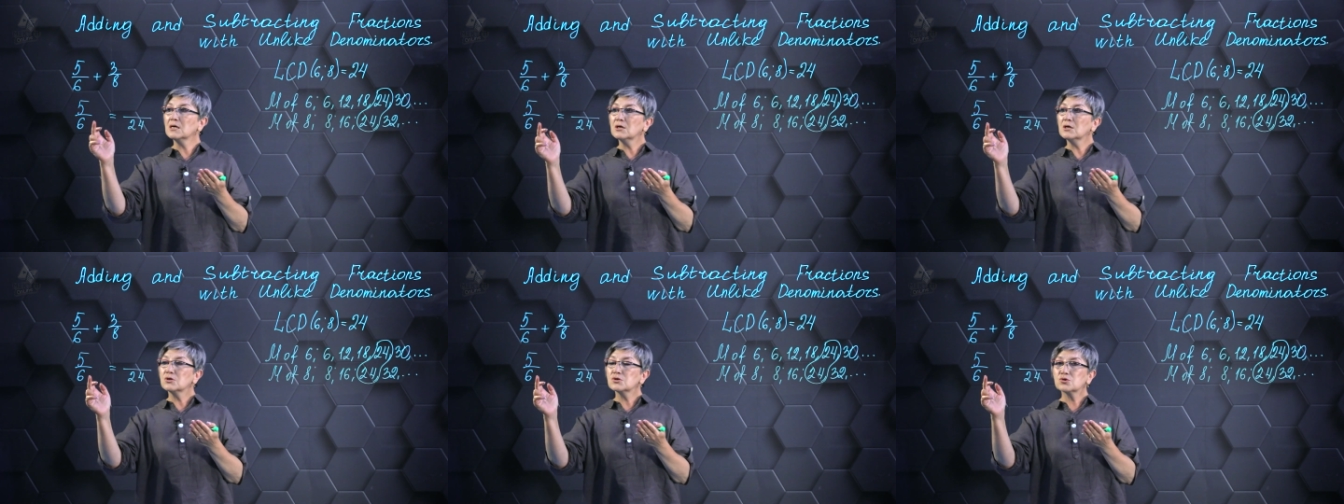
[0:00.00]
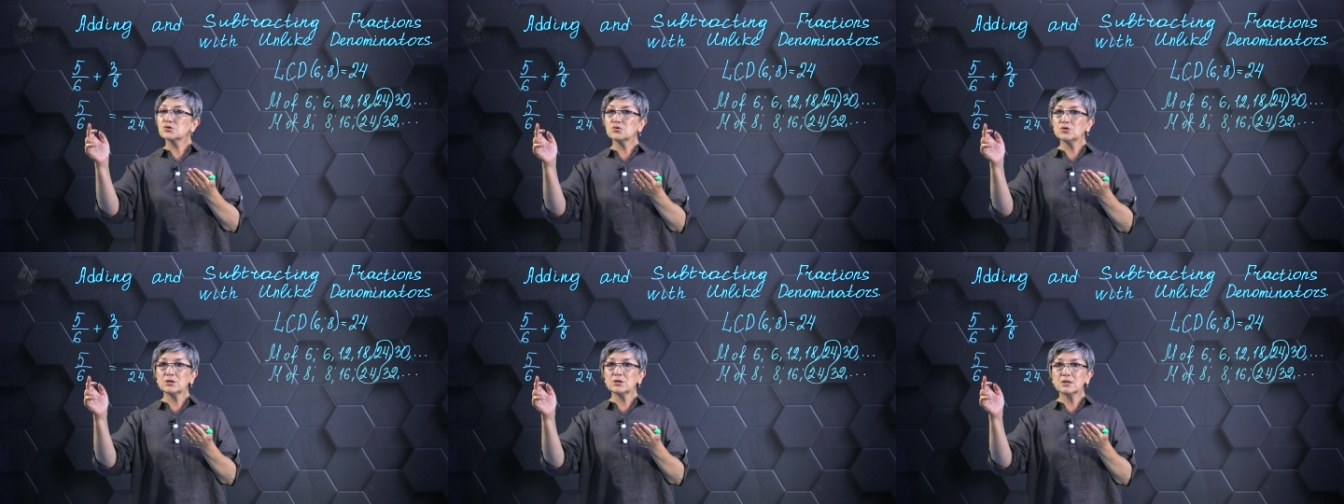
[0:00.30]

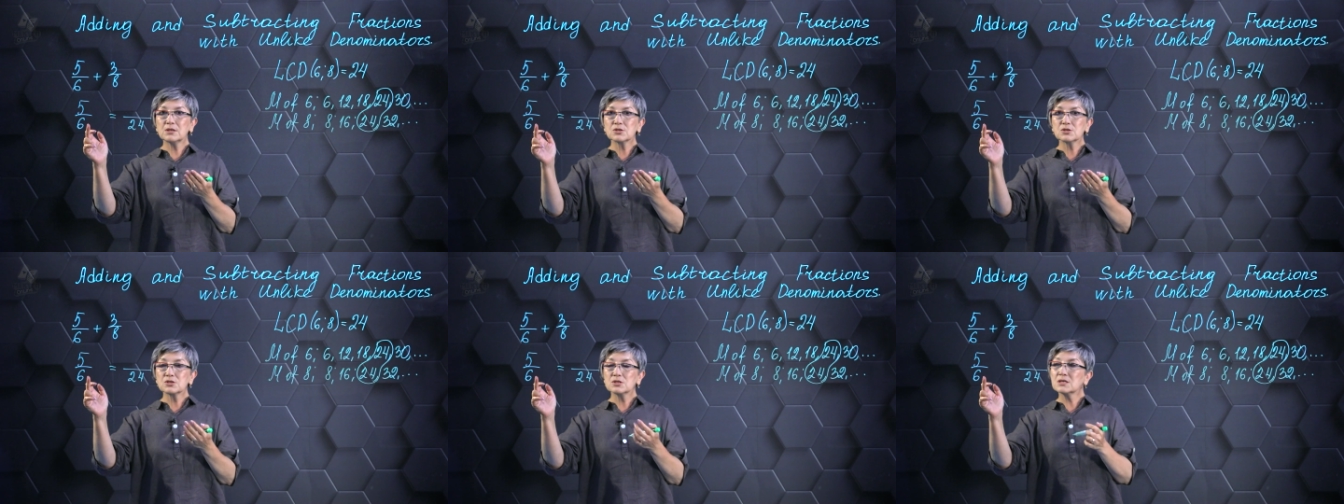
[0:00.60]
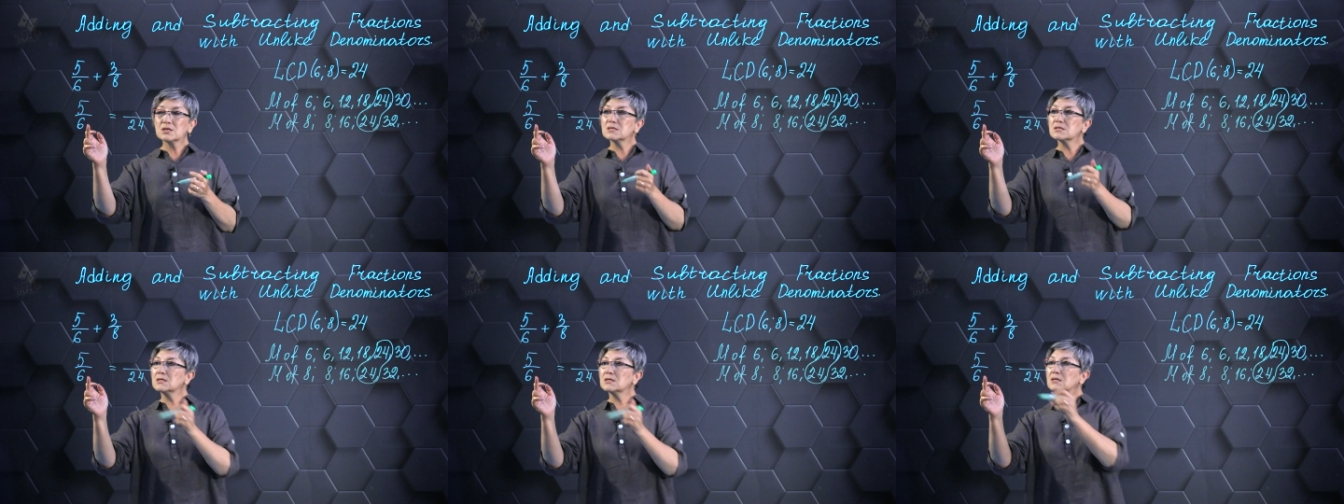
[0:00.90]
What should I do
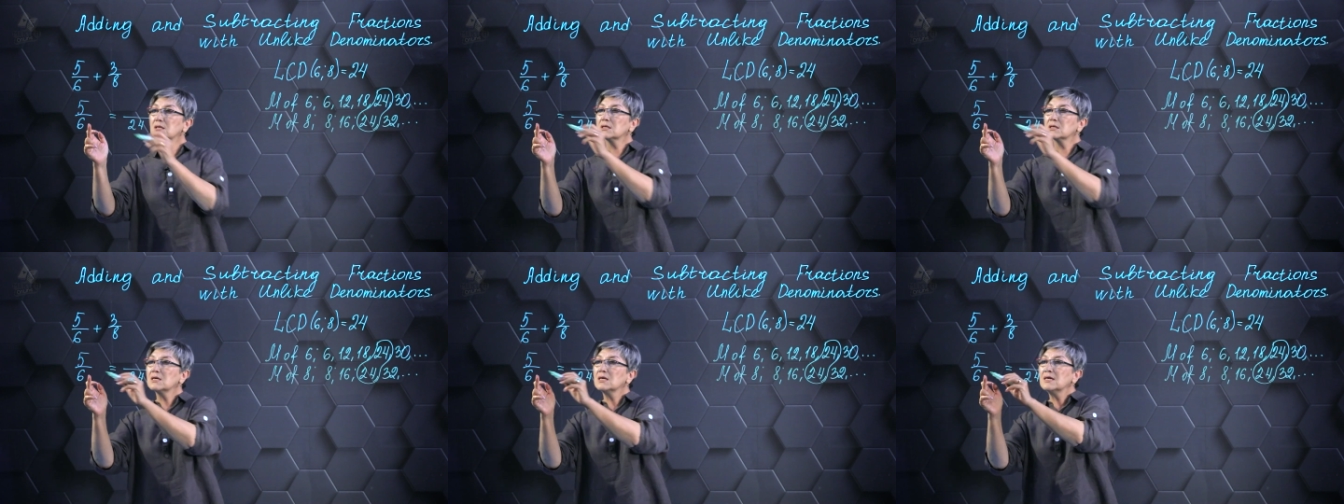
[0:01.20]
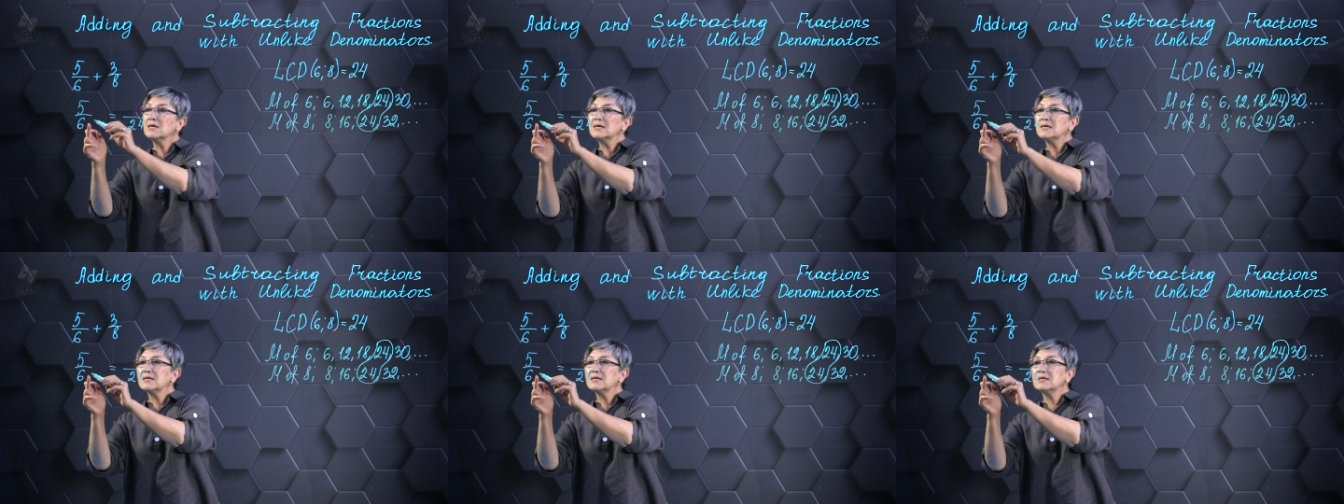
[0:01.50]
if I
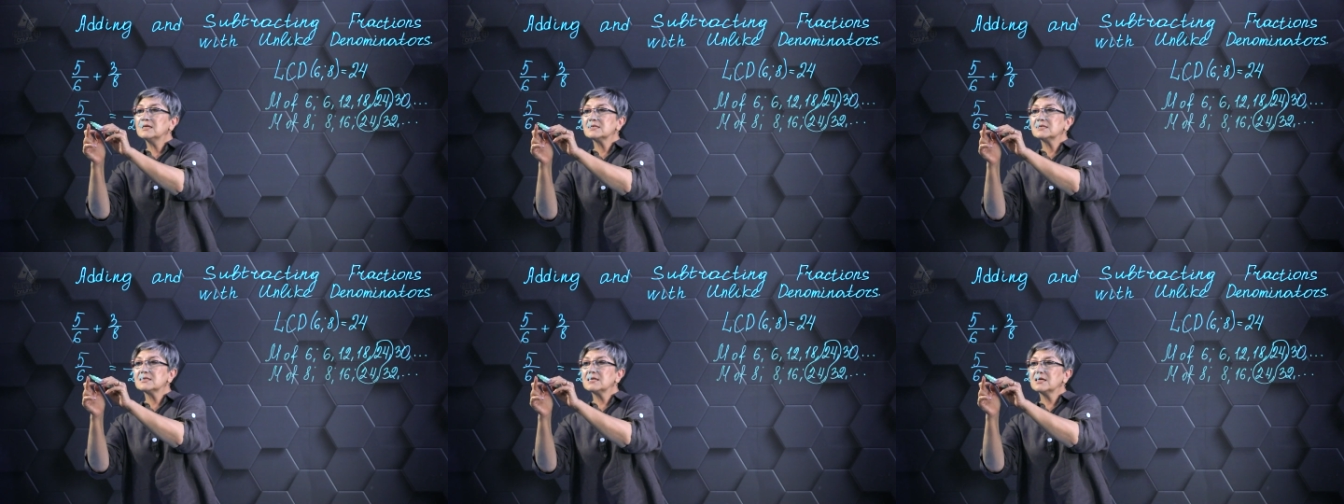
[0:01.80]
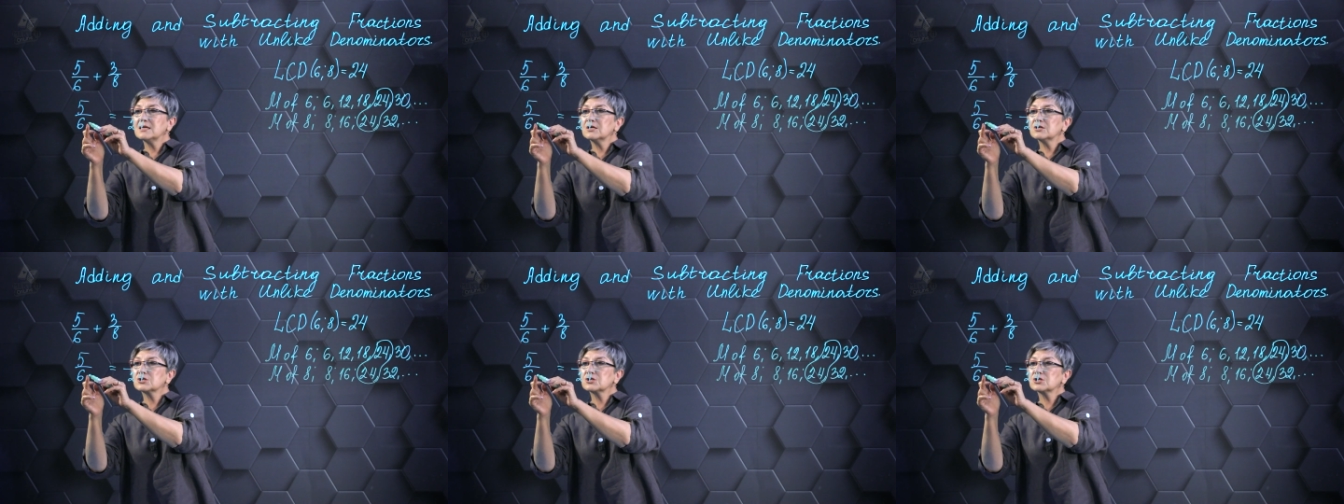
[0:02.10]
multiply
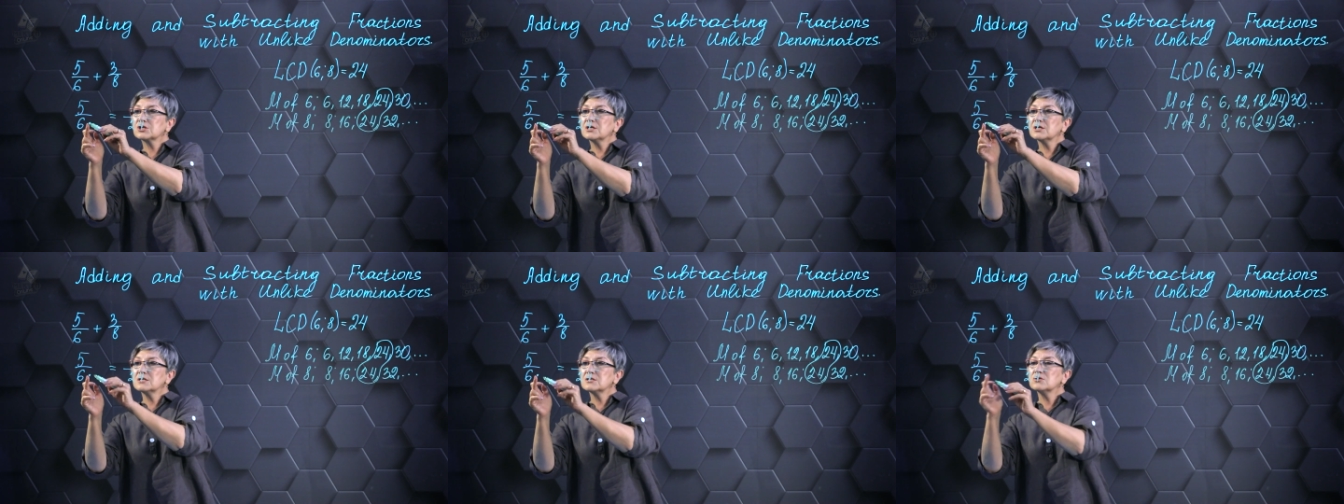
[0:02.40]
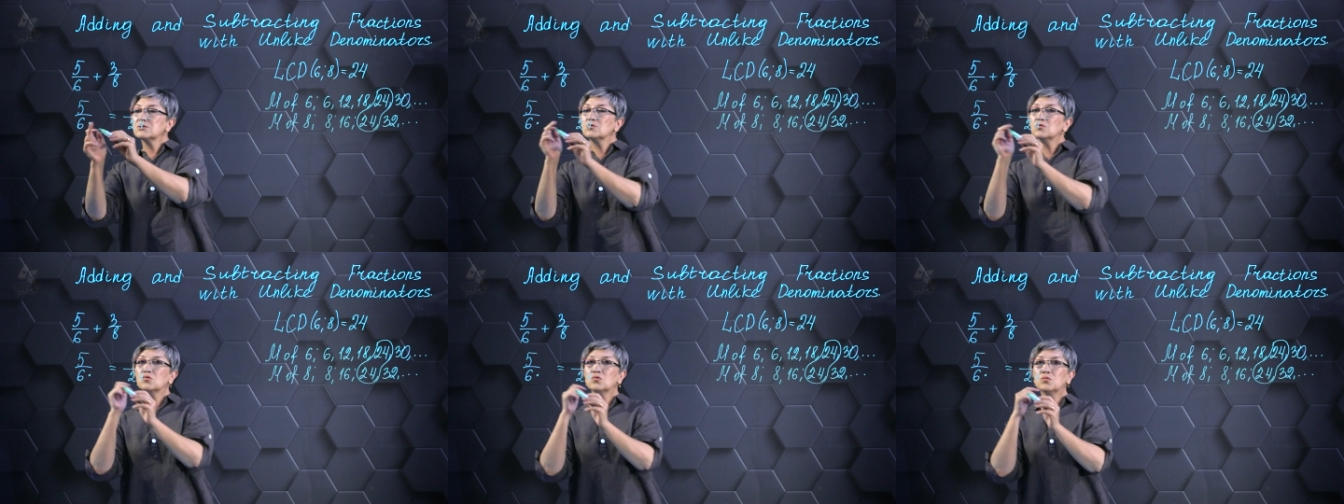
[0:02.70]
six
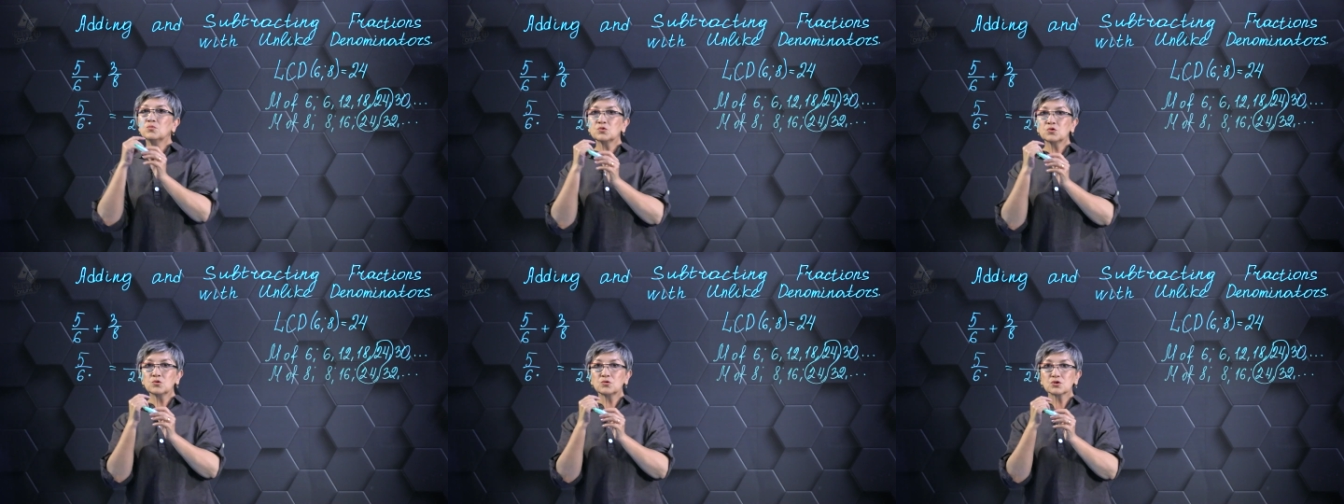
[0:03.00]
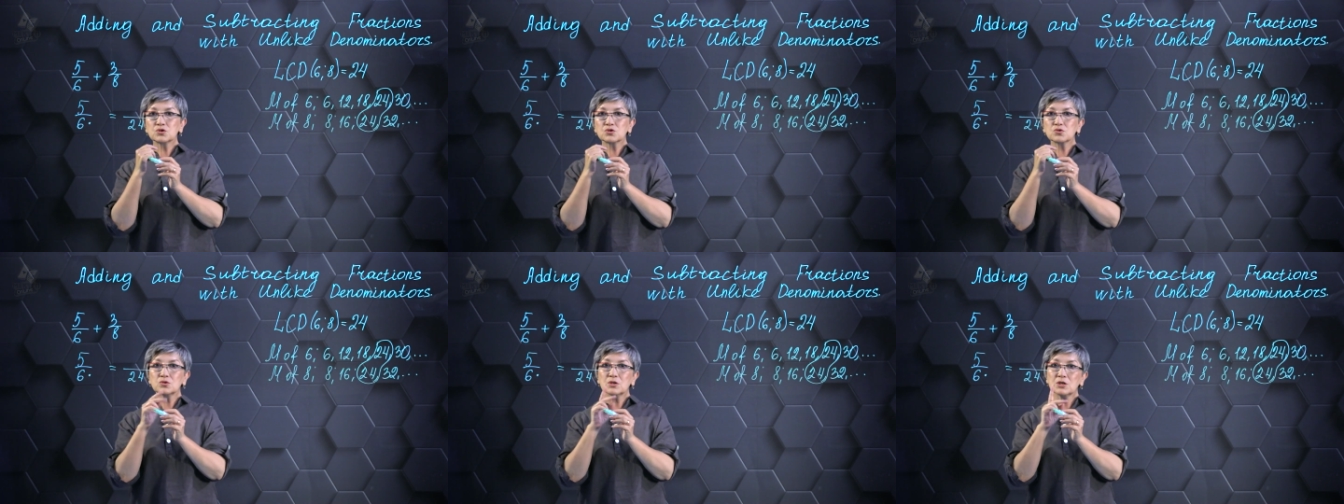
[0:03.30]
by?
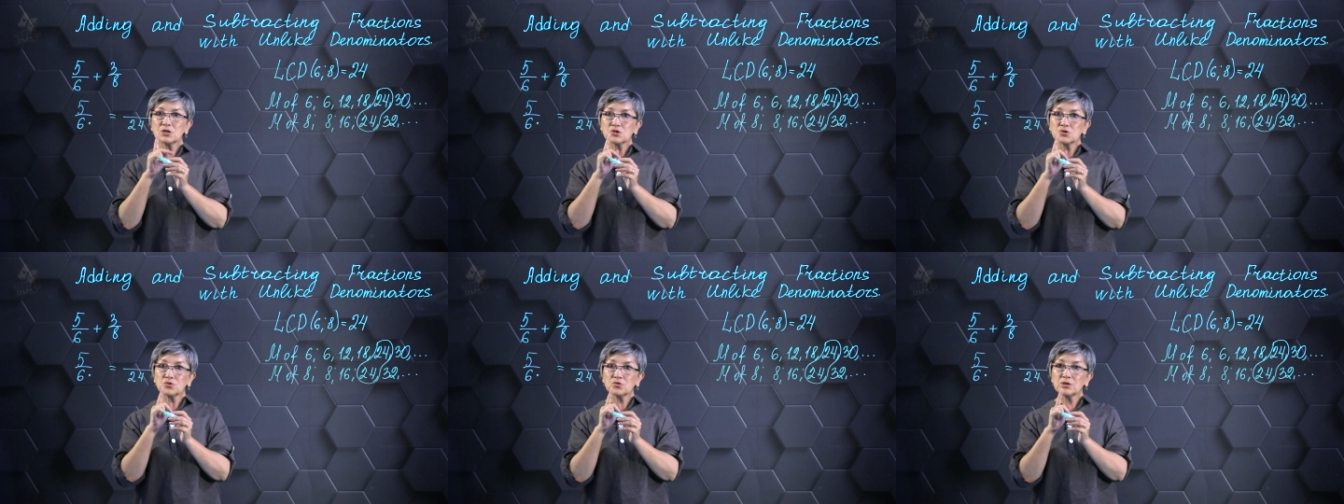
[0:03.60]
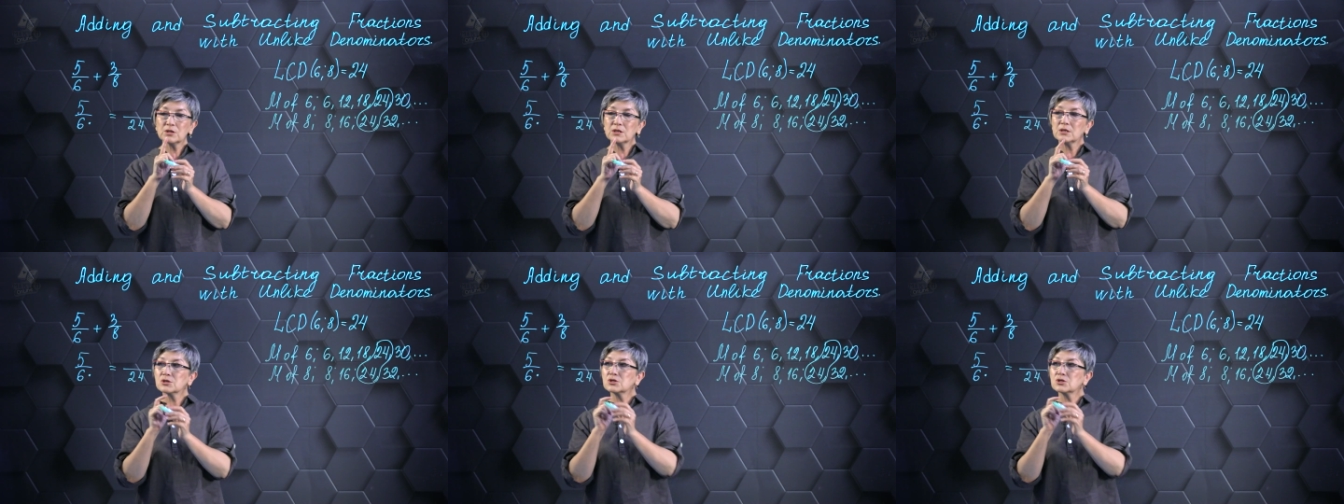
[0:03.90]
What should I